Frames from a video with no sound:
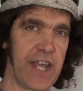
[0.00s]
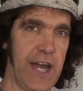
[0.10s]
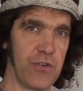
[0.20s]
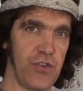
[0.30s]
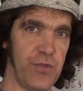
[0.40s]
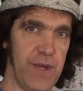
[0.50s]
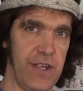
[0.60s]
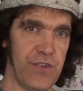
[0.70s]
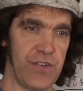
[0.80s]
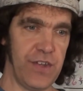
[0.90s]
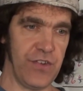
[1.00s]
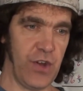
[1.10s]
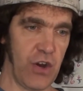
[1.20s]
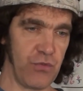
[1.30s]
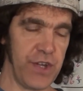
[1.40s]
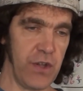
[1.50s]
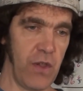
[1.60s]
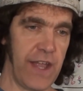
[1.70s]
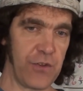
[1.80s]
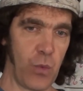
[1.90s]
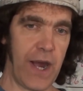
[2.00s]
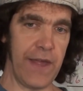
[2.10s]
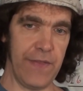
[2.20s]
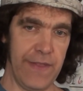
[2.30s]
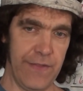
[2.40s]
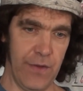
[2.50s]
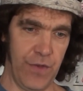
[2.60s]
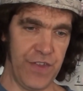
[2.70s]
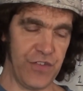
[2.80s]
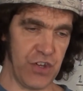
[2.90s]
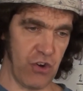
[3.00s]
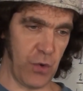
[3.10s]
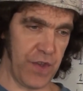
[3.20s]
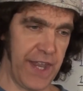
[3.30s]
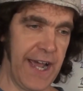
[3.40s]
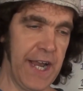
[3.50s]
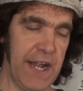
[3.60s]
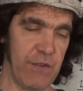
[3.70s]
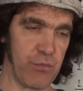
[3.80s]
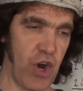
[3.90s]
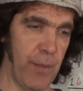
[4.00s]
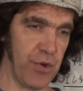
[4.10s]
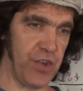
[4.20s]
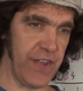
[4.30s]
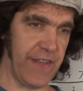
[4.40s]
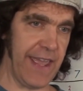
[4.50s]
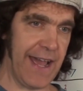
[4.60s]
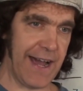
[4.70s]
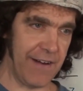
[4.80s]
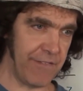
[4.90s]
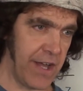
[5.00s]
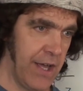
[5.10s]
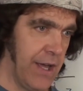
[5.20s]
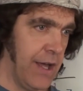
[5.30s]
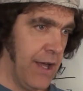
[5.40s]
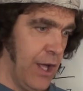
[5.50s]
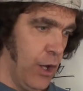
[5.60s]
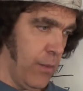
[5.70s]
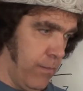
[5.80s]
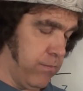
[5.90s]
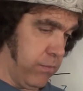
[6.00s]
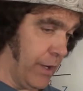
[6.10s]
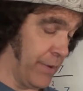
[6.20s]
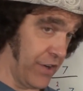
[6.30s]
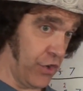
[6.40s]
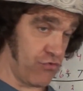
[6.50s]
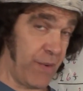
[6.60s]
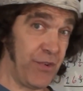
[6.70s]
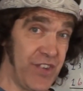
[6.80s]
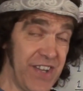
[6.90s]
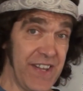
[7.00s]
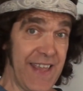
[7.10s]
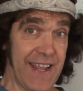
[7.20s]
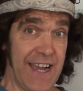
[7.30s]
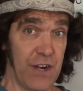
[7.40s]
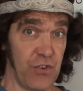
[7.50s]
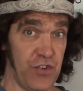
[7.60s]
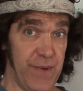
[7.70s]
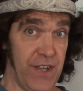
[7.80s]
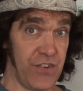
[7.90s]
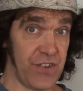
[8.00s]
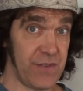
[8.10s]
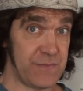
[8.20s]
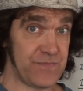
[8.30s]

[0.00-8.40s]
counter space. It's not real. That's why the zero and the nine have the properties that they have, because it's representing that counter space